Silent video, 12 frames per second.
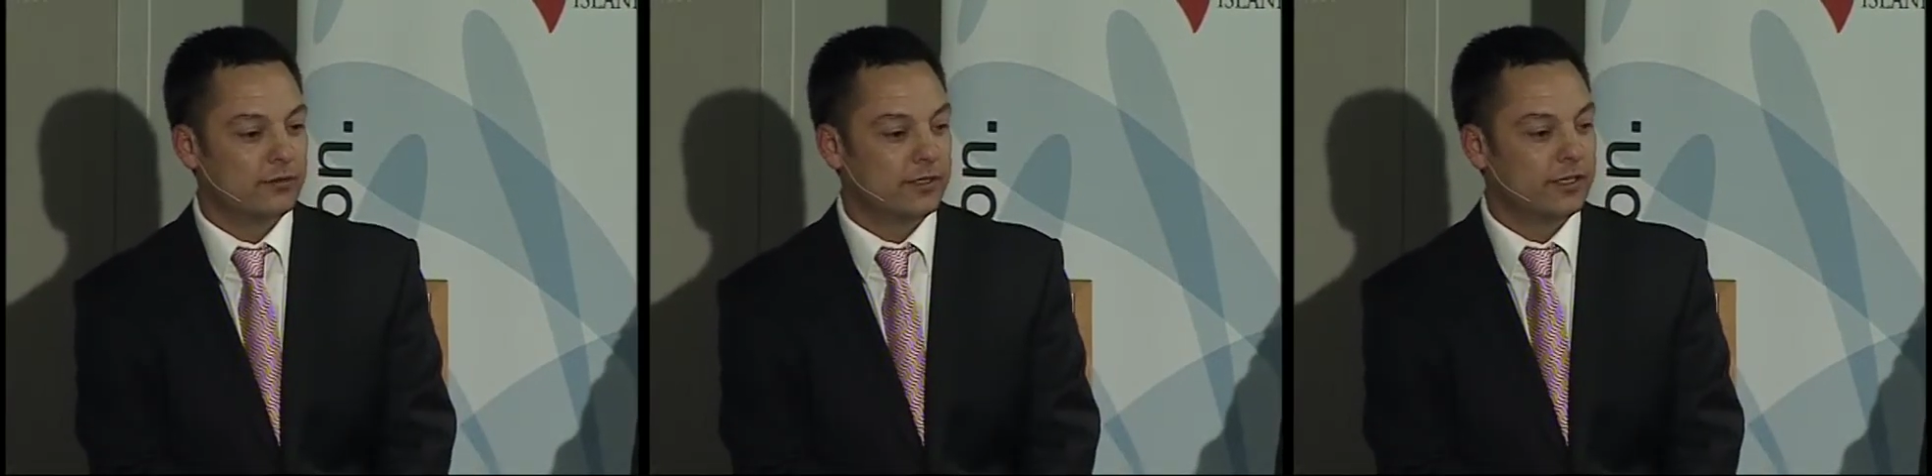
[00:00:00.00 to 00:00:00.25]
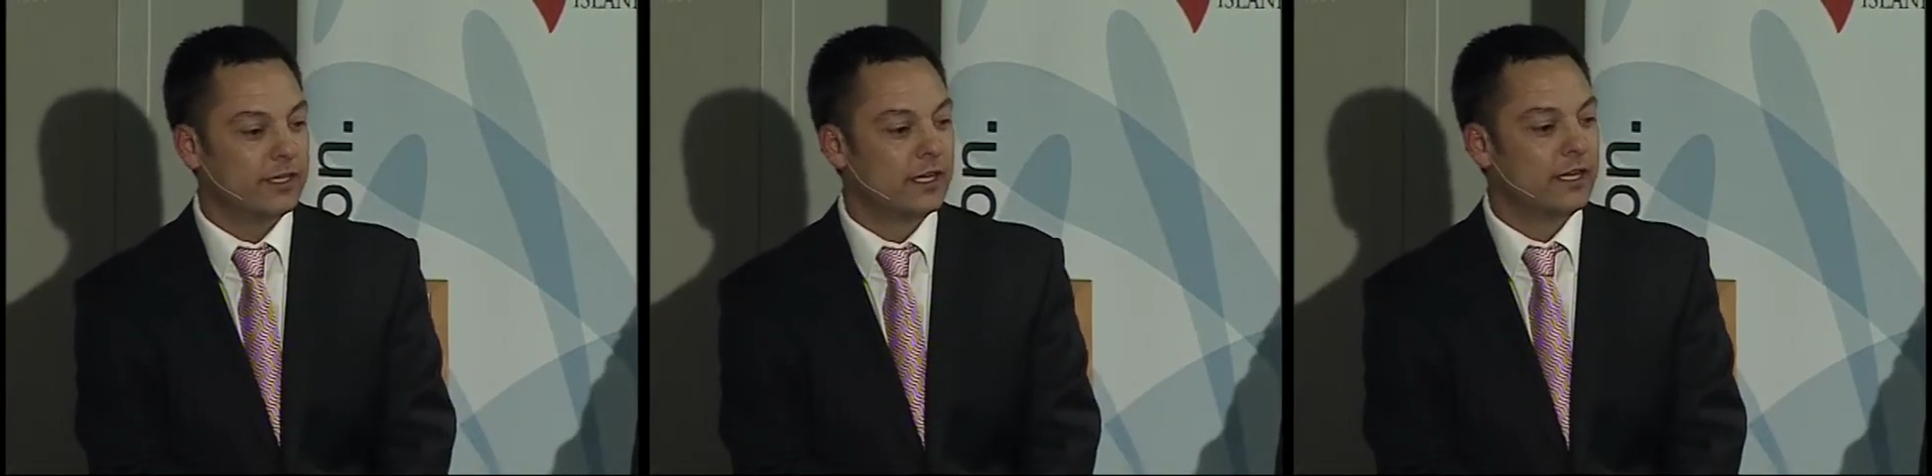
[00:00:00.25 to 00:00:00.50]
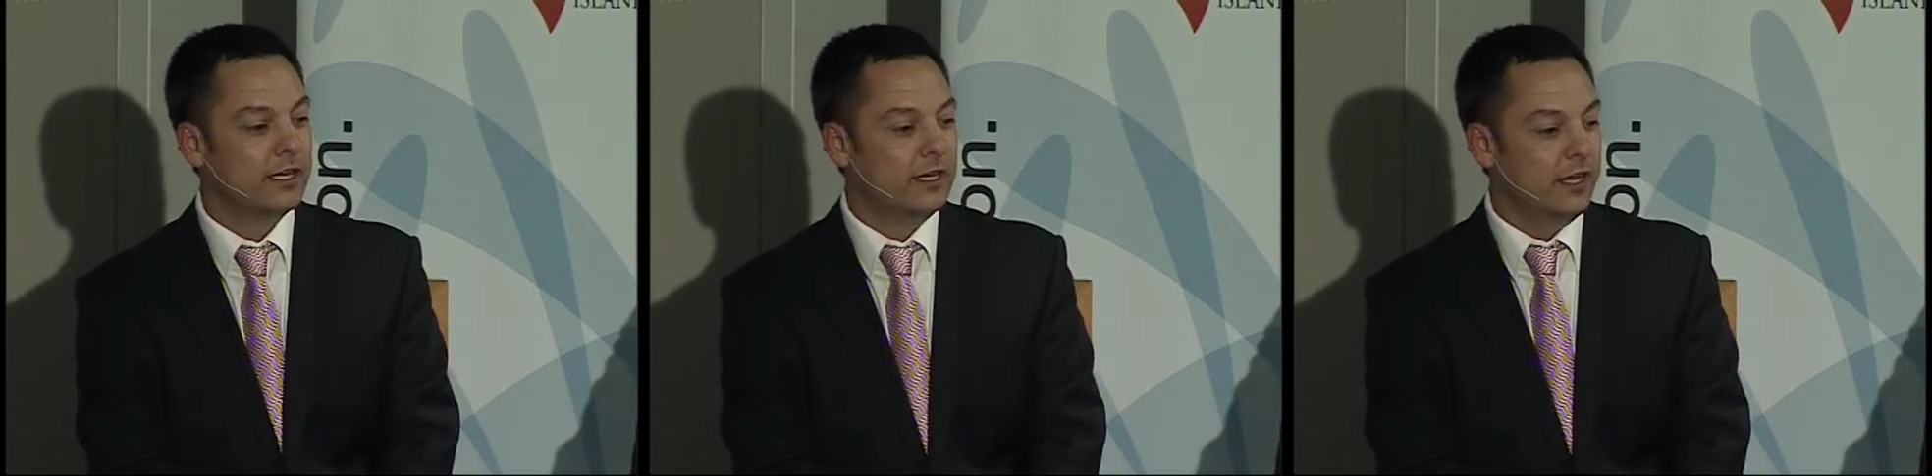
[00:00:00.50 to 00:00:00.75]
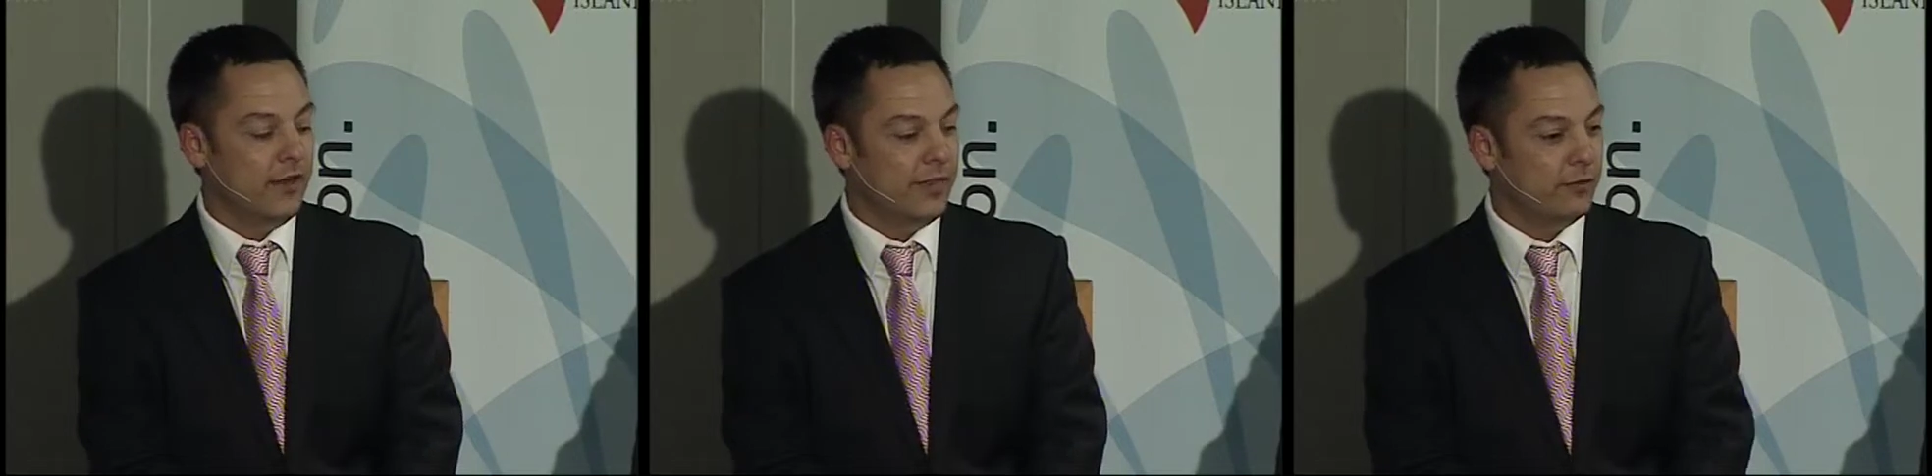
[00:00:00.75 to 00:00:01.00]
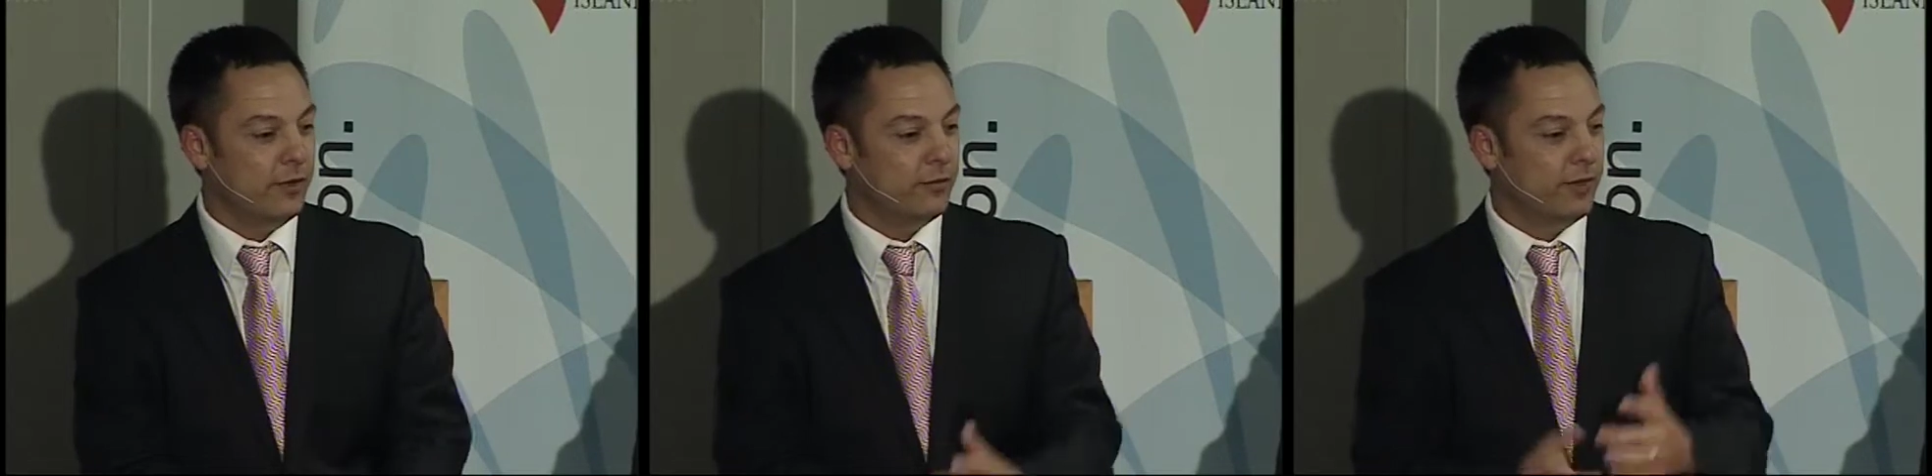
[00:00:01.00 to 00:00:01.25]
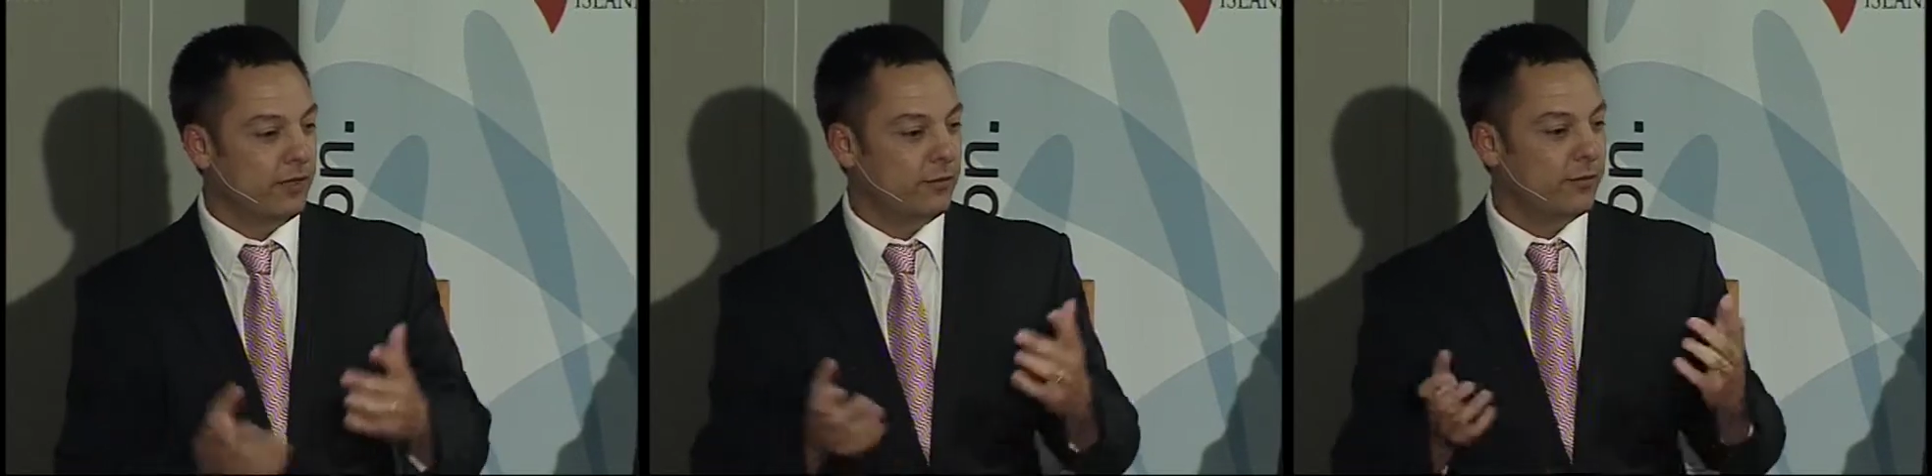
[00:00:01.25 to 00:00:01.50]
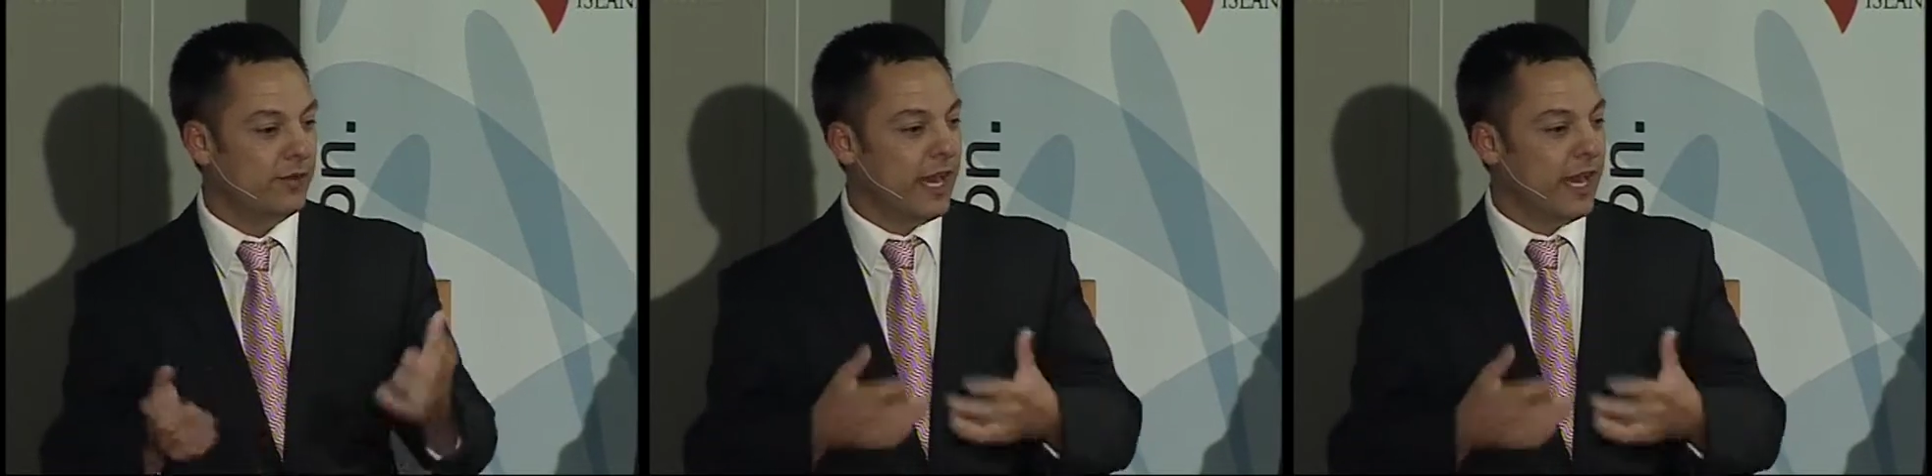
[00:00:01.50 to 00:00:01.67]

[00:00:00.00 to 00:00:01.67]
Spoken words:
And I think when we